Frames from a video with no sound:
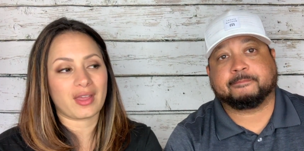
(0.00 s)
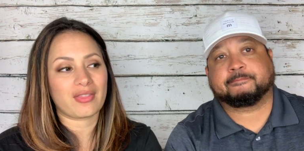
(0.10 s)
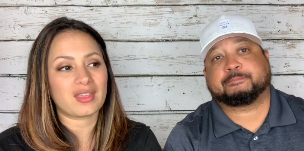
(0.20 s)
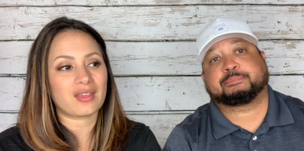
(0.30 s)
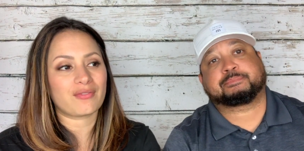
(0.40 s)
Speaker 1: I
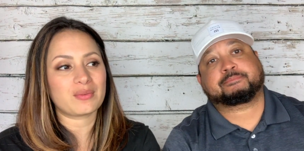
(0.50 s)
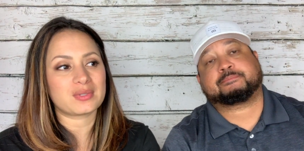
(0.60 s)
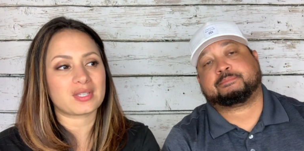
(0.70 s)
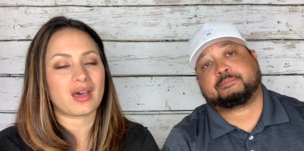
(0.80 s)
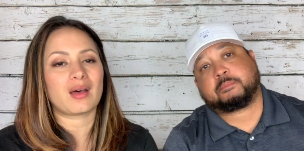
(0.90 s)
think if it
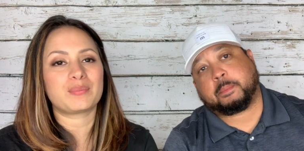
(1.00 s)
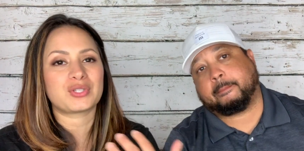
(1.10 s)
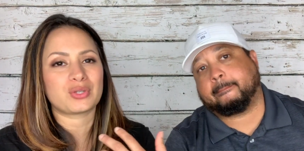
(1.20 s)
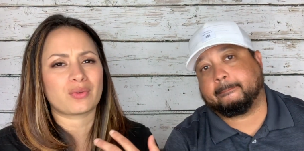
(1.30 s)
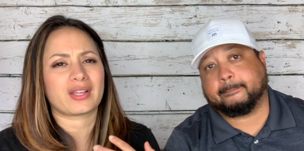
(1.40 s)
was up
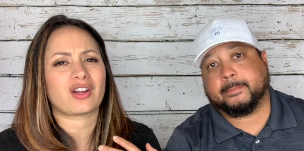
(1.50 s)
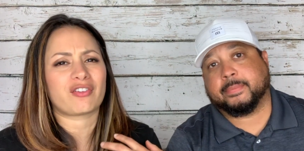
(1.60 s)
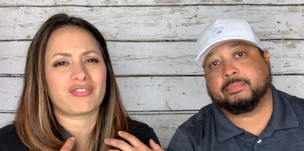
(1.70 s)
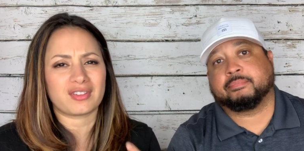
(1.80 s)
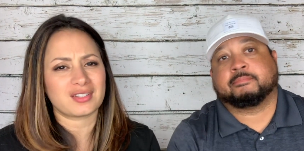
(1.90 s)
to like our
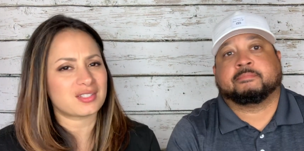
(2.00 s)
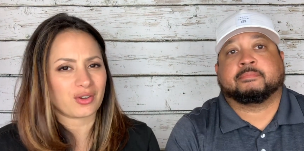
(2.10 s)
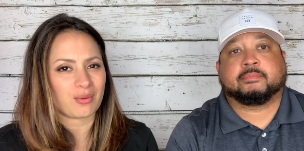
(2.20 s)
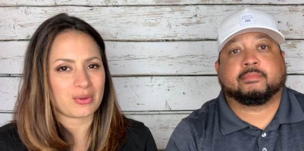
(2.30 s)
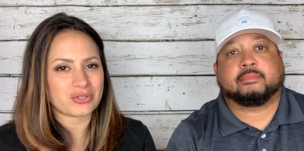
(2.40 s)
feelings and
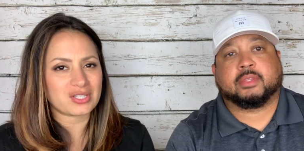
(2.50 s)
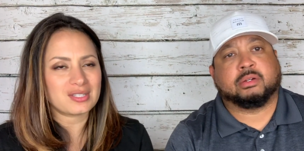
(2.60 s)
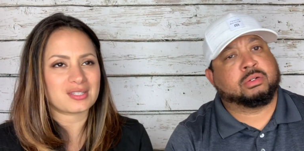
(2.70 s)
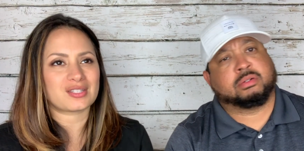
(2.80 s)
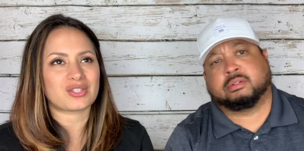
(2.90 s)
our
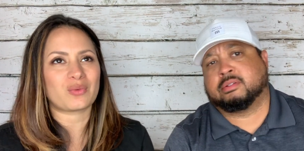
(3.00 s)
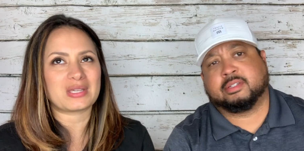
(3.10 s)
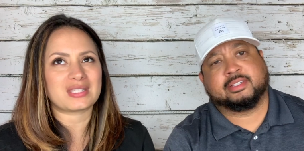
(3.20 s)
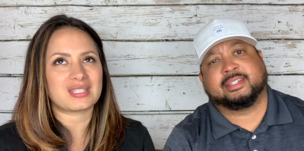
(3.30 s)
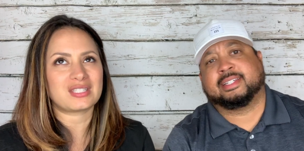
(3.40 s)
emotions, it's so
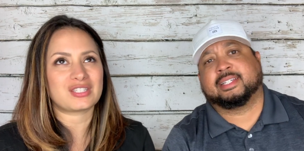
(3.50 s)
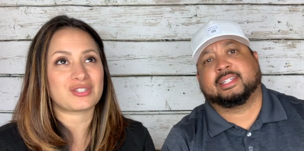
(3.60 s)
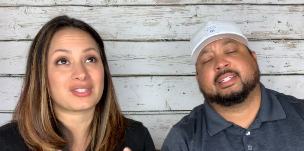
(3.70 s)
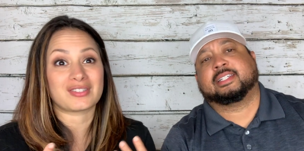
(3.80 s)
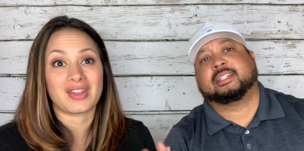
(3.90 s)
easy to
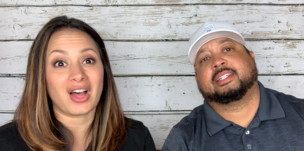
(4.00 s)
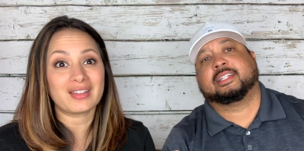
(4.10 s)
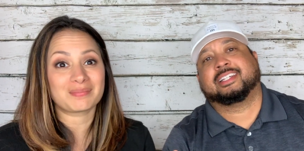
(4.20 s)
just not.